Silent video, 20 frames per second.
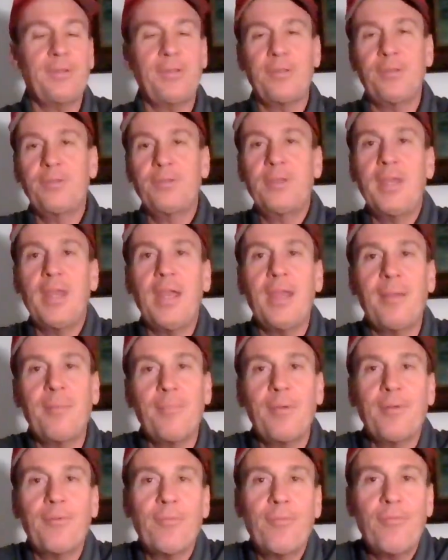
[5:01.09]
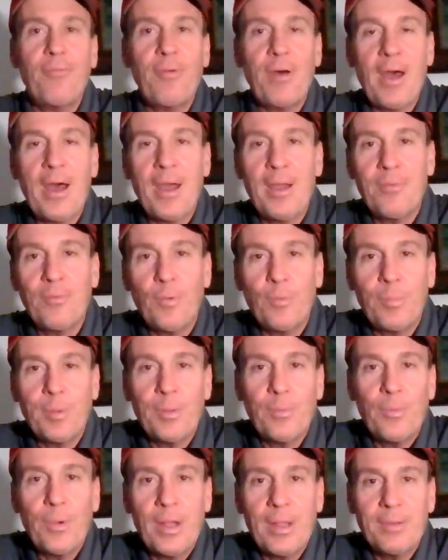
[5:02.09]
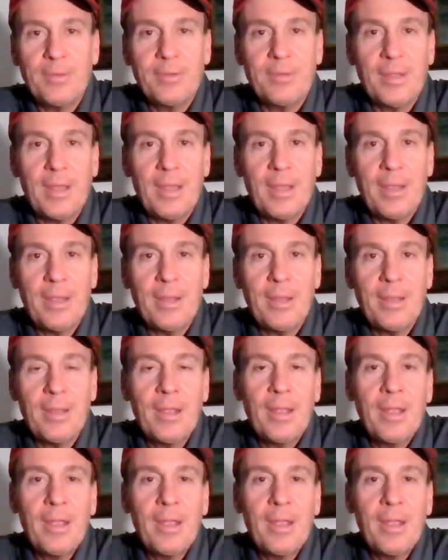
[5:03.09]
because game five will be Wednesday.